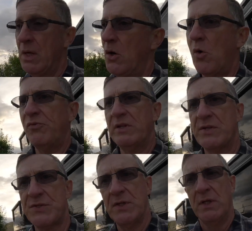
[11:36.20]
Hopefully
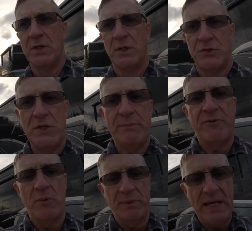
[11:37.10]
this cheap
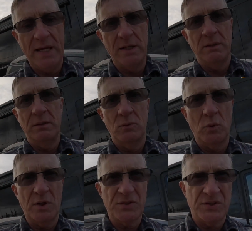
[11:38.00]
foam cannon
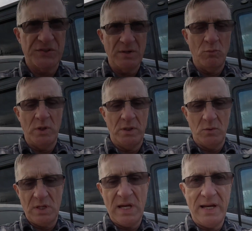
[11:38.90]
works somewhat
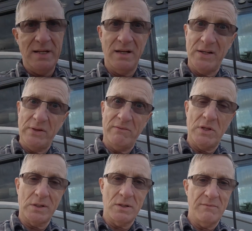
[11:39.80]
okay. I don't have a
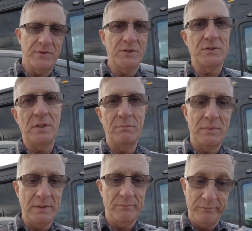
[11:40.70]
lot of confidence in it,
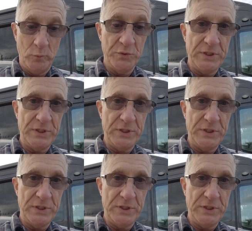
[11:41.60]
but we'll